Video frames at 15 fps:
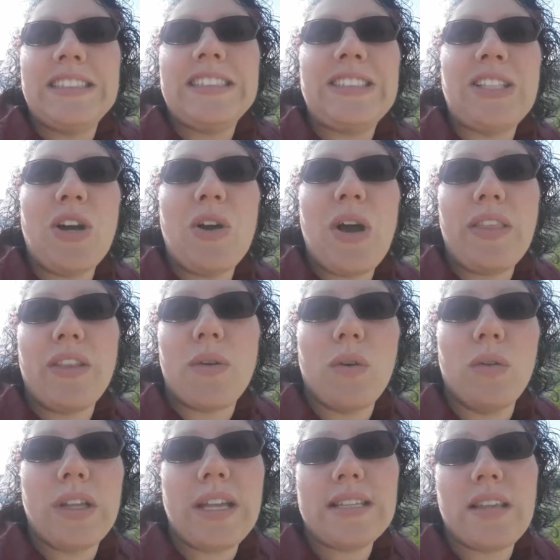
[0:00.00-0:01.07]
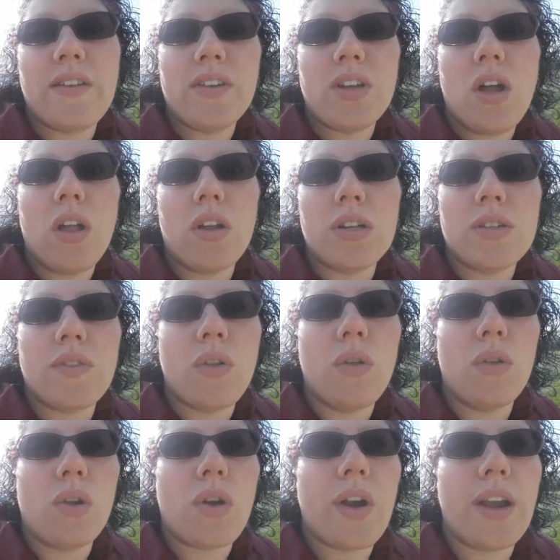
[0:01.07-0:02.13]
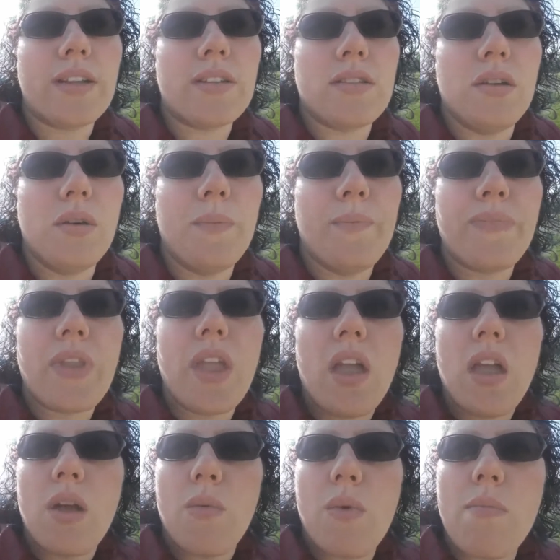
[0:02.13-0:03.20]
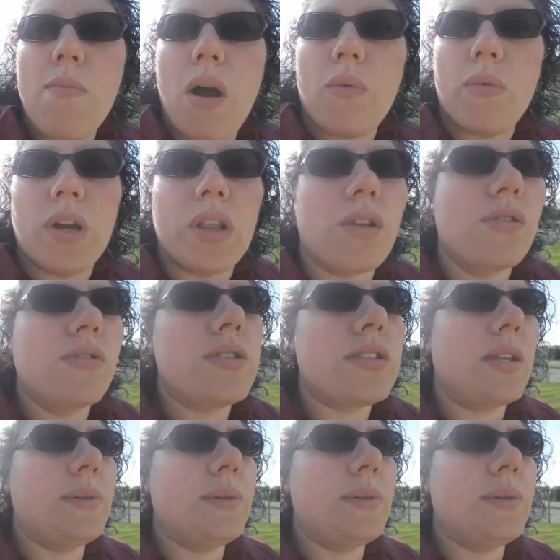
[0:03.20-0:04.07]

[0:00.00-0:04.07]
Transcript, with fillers: So, and they were only $7 for the whole crate. So we bought one of those.